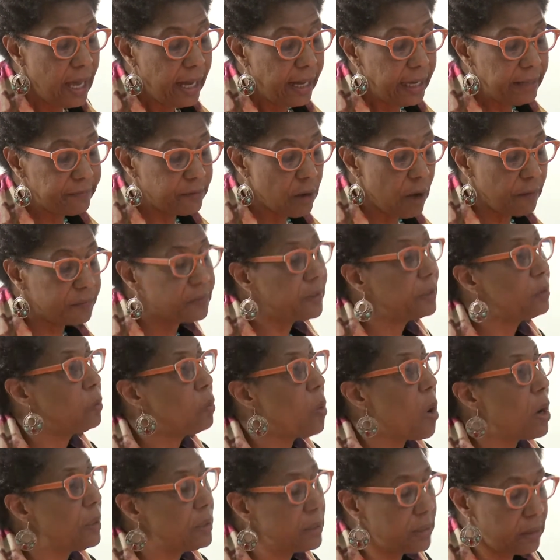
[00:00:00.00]
I've often
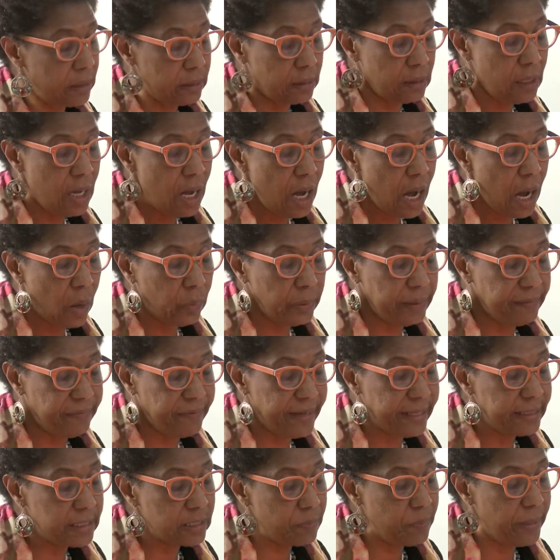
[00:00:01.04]
wondered how
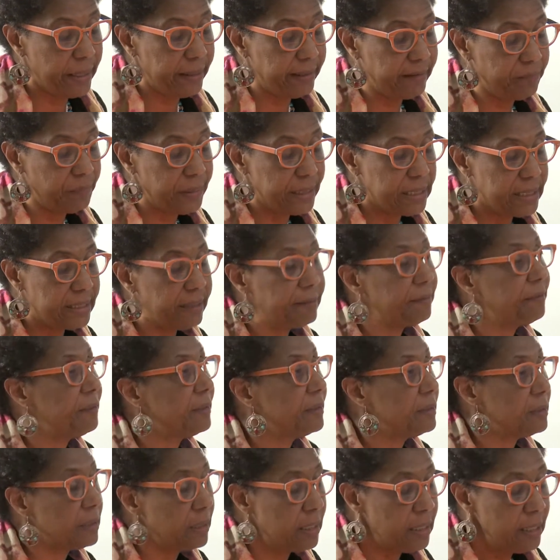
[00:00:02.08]
events may have been
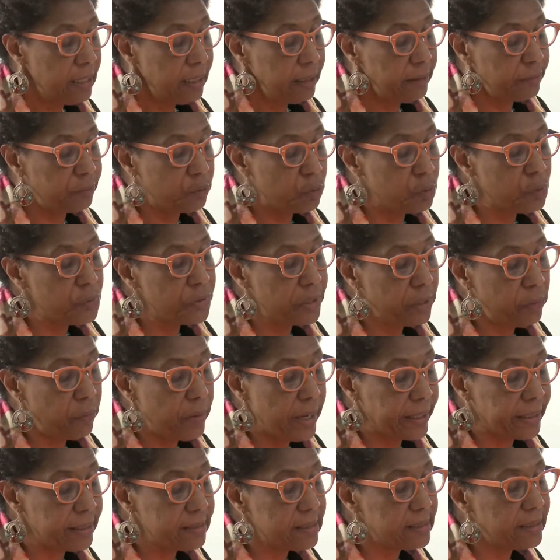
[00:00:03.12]
different if Truth and
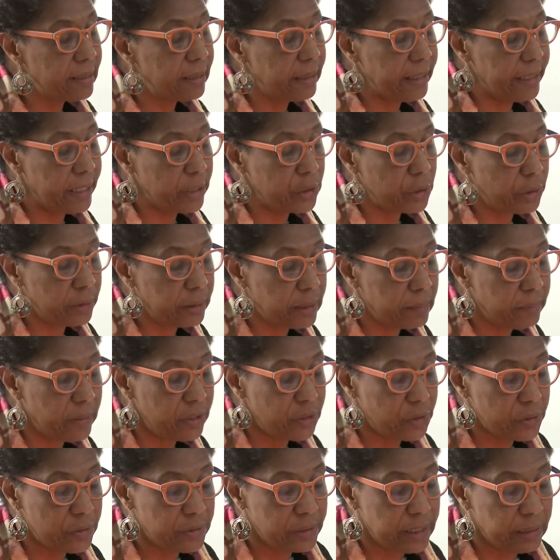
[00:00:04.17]
Reconciliation
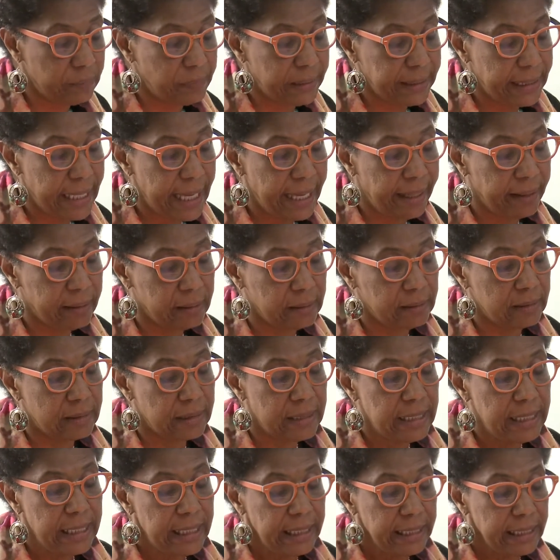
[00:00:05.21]
Commissions had been held
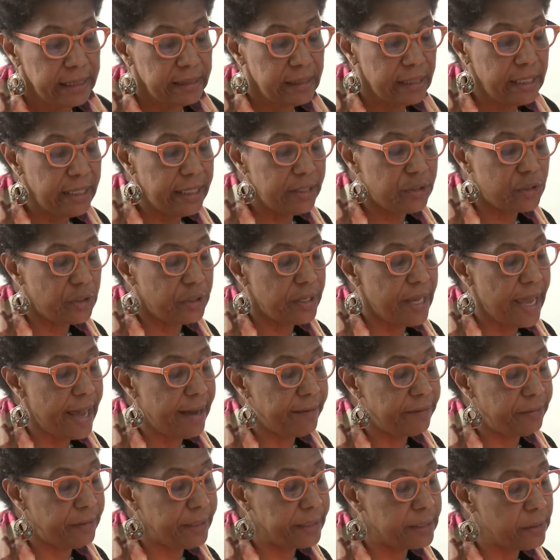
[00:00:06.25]
in each and
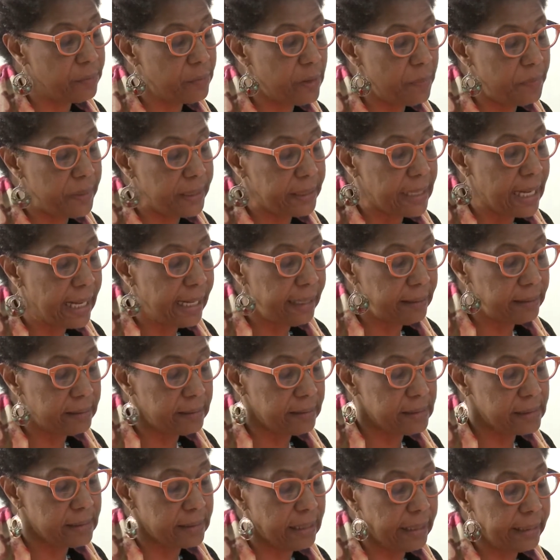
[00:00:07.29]
every Caribbean island
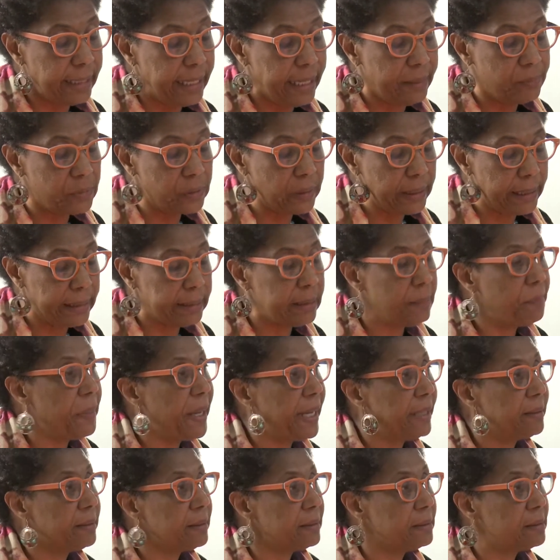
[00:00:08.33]
as they came to
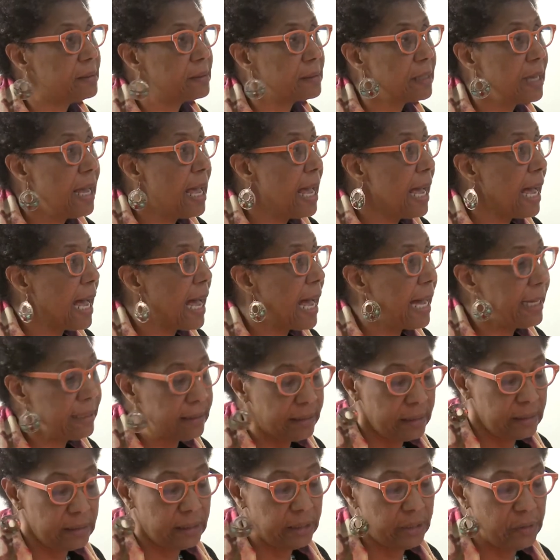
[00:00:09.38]
independence, and
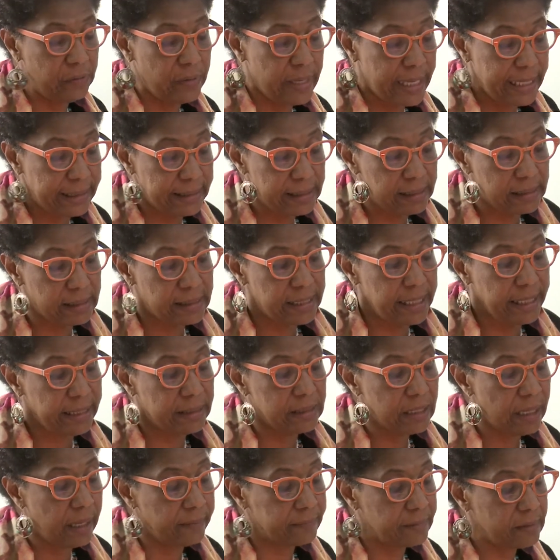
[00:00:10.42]
in the United
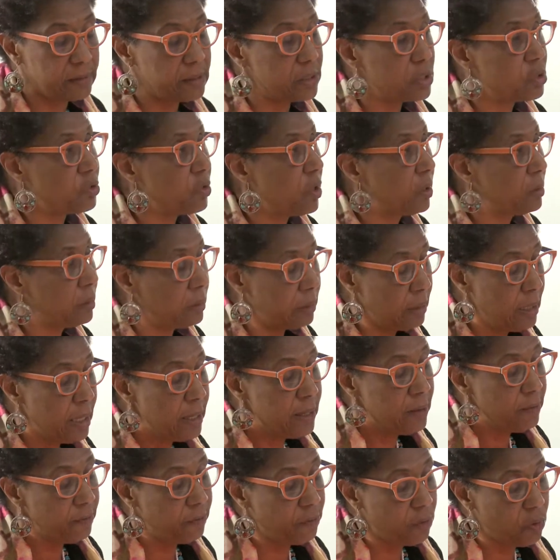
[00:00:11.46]
States after the struggle
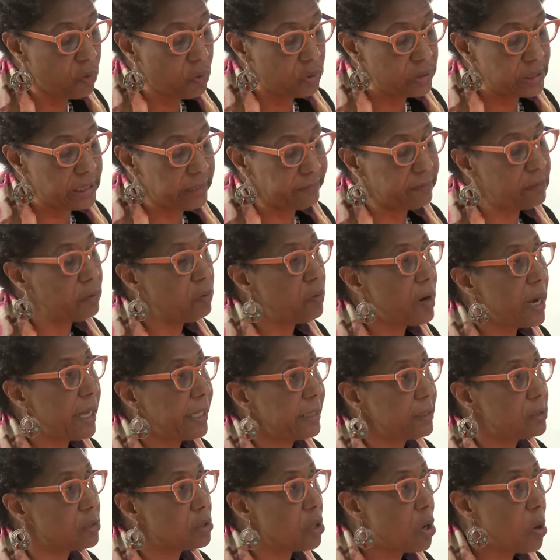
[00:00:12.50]
for civil
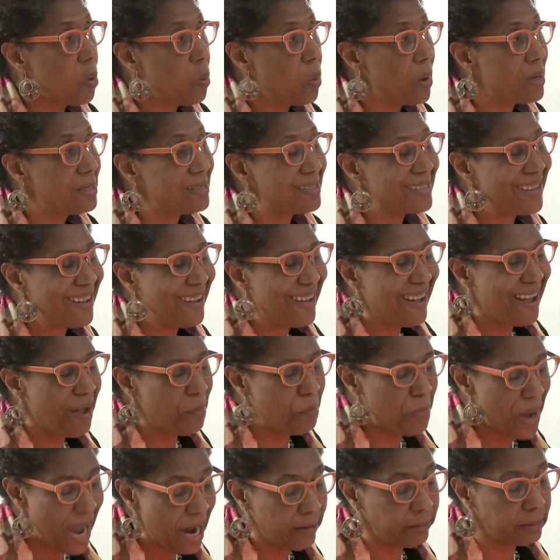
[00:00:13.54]
rights was
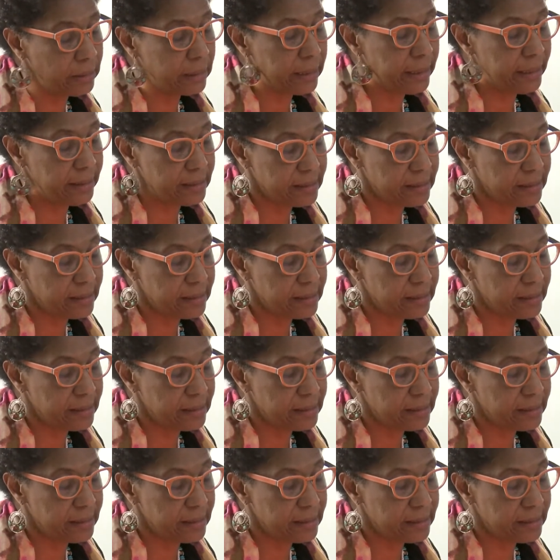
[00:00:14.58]
apparently